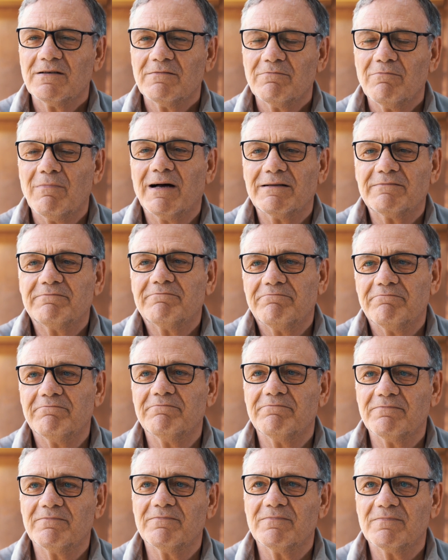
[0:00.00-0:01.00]
But
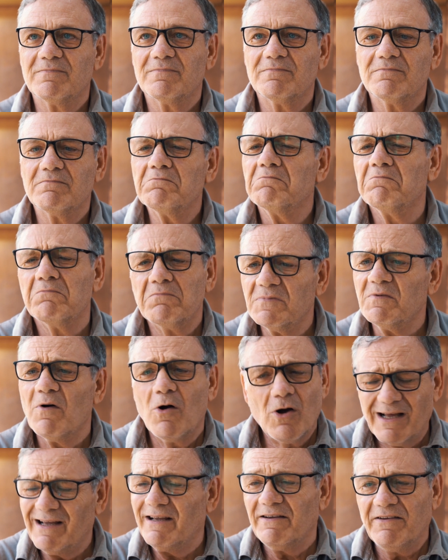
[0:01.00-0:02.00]

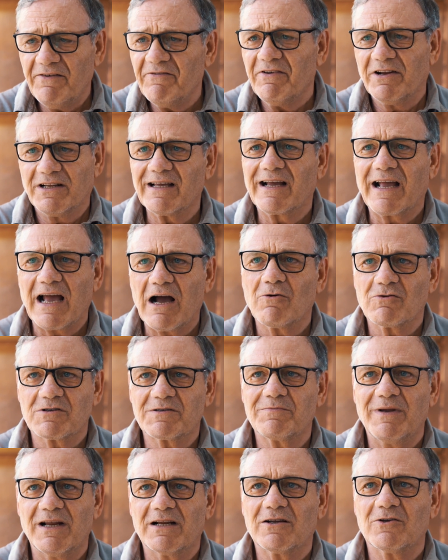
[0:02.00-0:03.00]
even the cow's
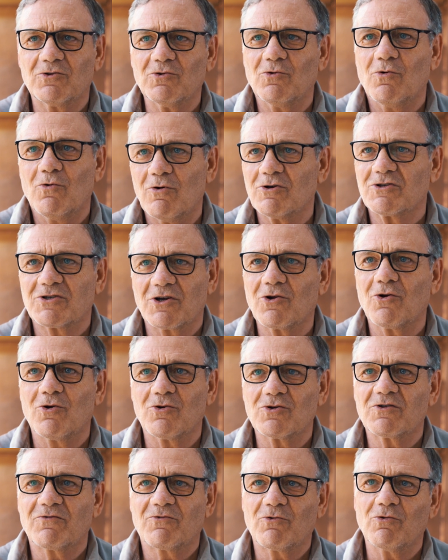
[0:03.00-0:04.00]
milk too was
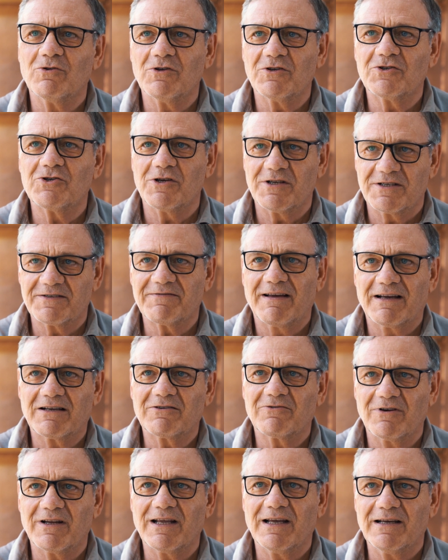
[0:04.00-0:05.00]
close to the cheese
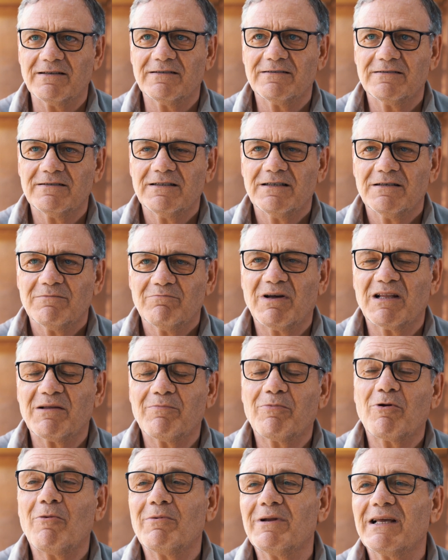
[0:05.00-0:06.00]
factory. Yeah. But the
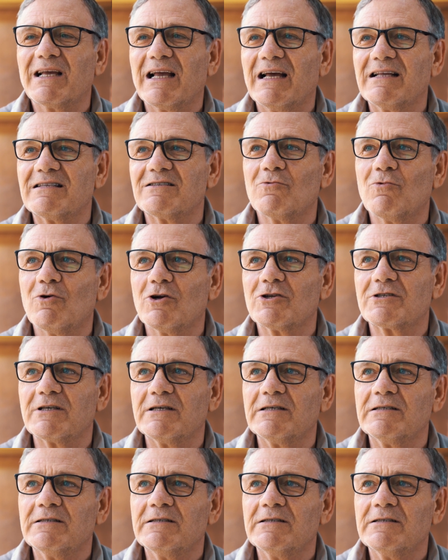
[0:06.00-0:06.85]
problem in Cairns was